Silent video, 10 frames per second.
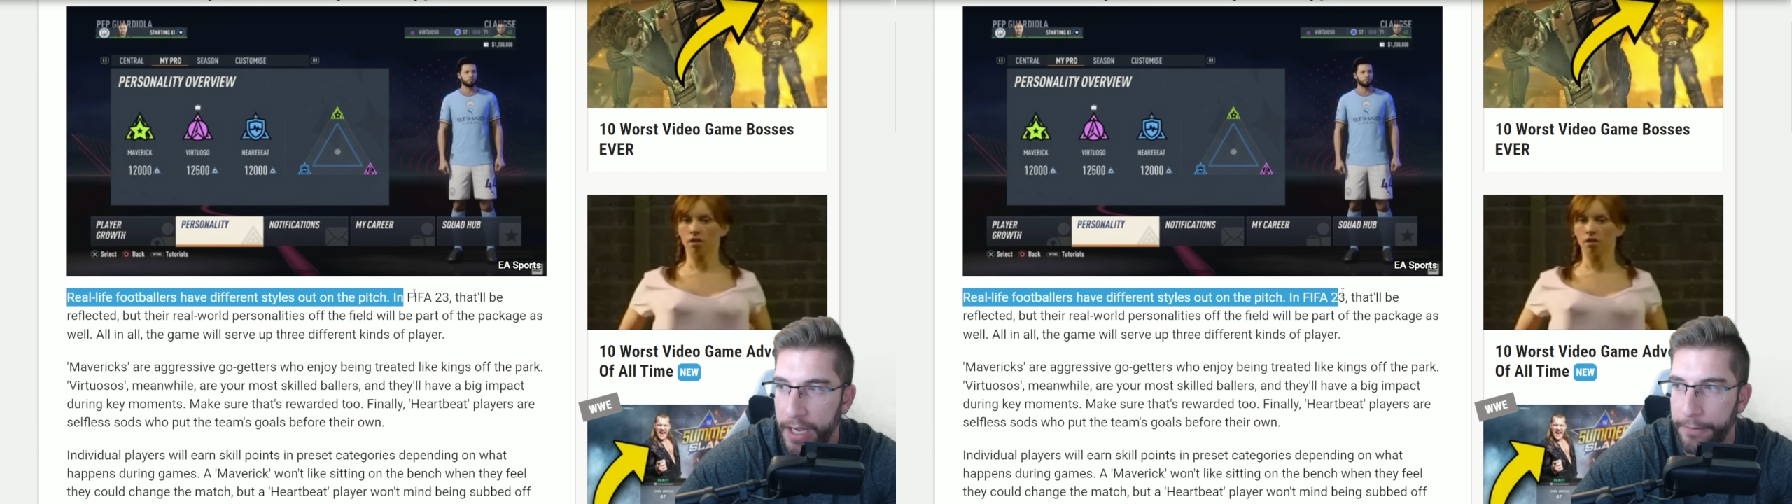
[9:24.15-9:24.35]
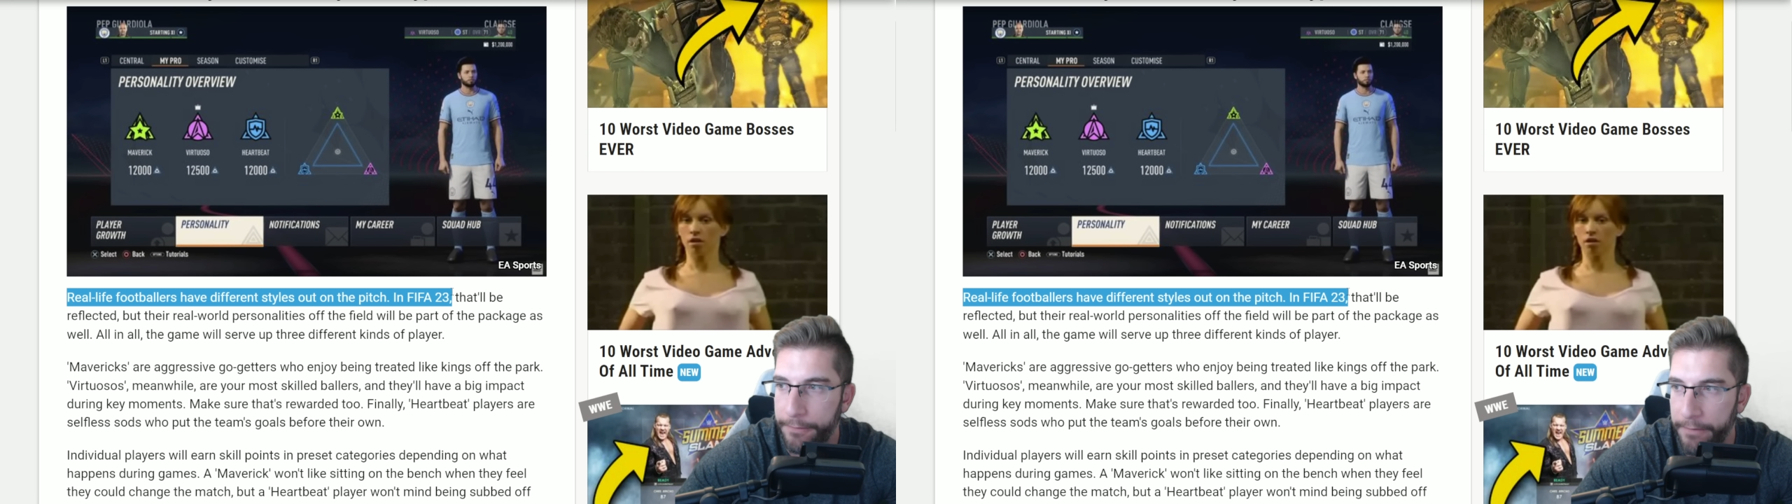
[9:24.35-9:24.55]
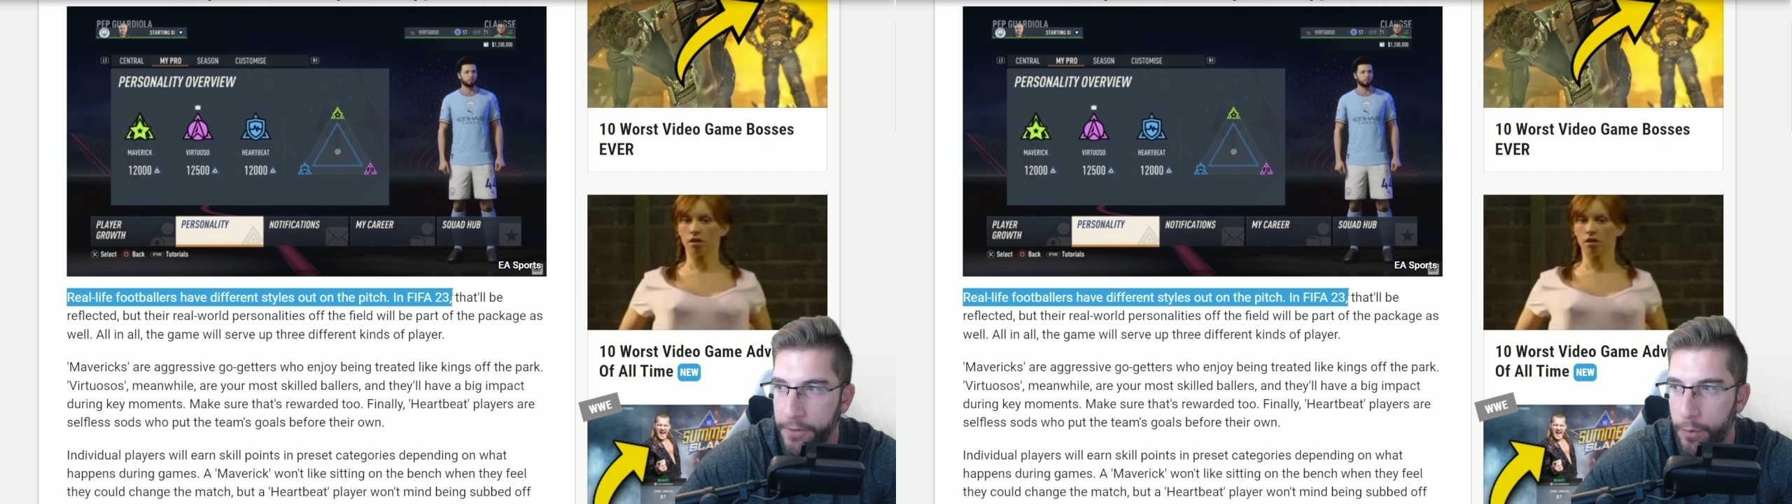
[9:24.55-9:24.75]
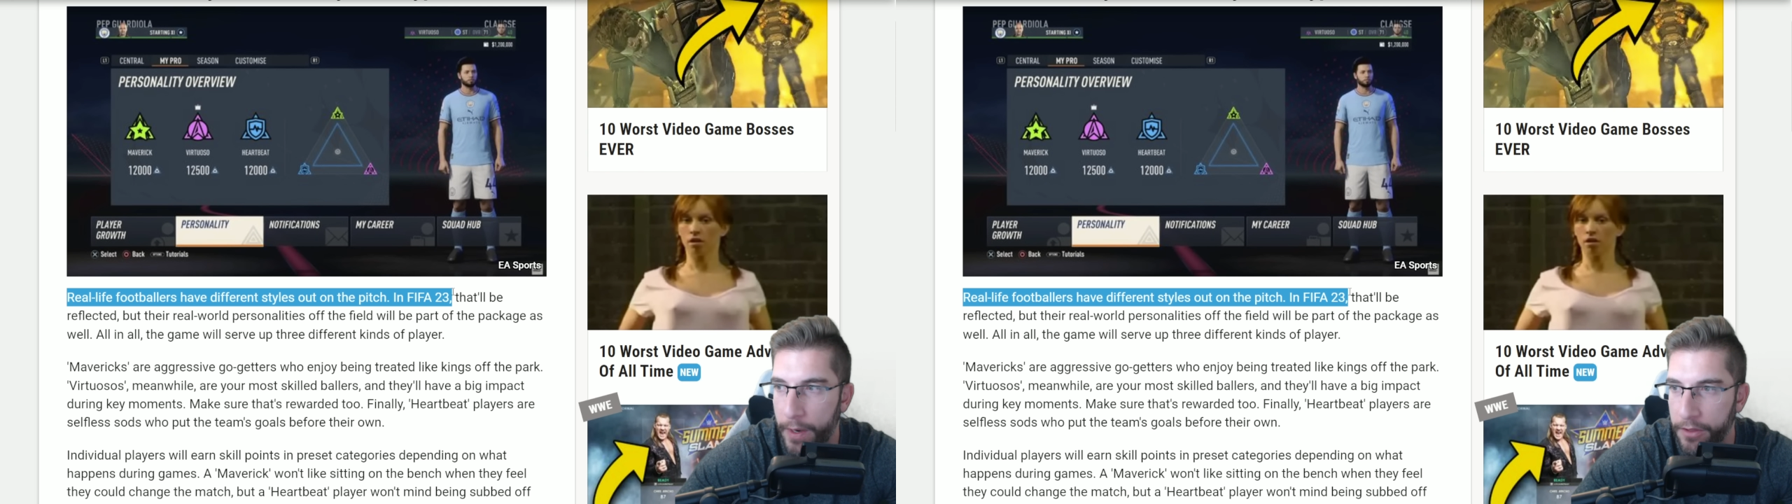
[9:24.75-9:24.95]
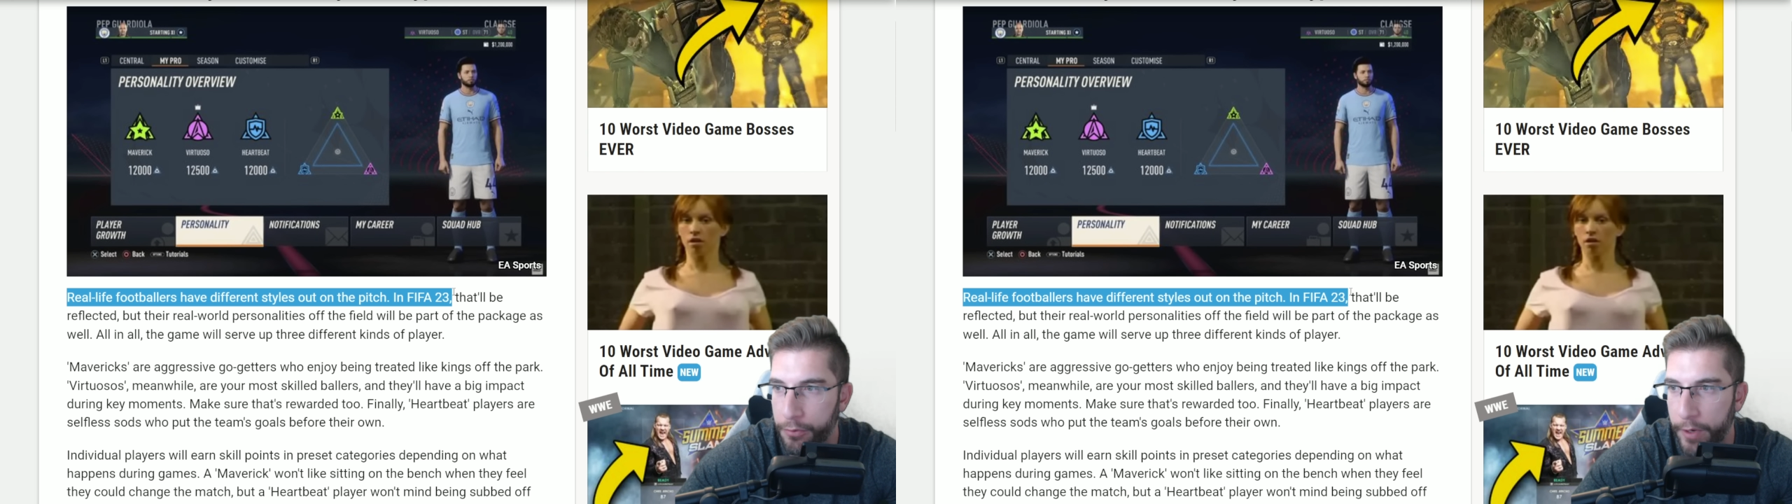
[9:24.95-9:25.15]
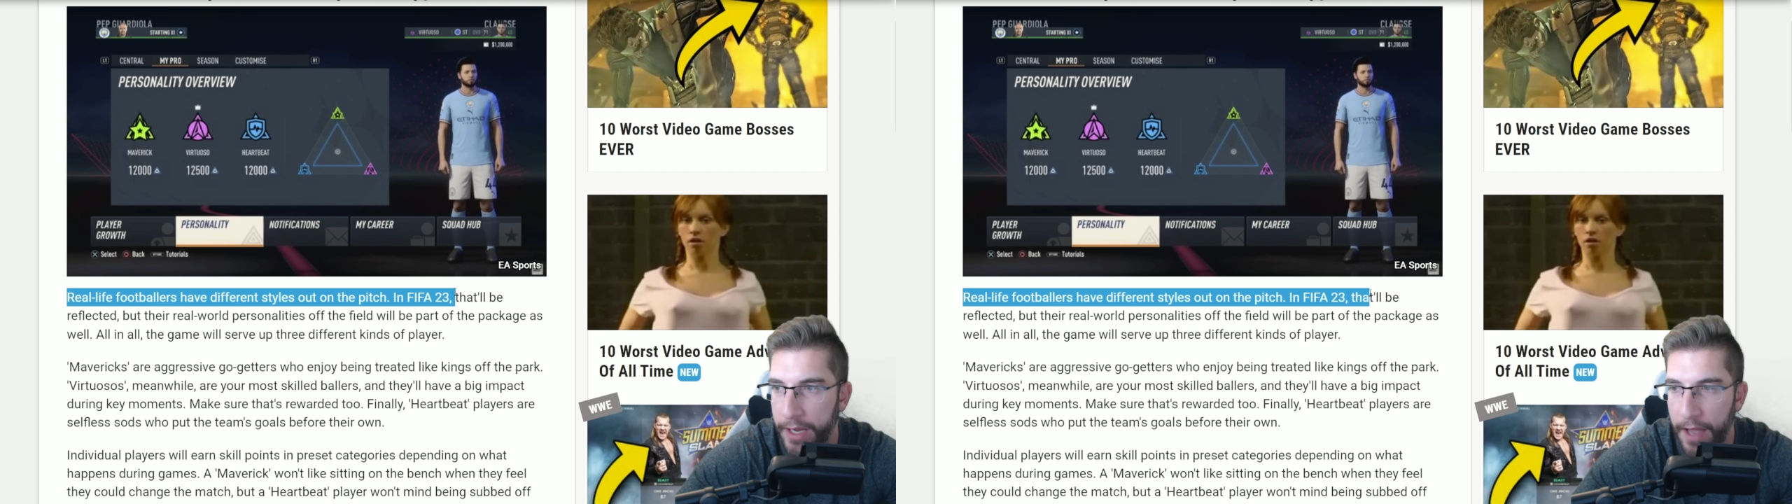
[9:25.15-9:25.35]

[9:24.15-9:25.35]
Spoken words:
In FIFA 23,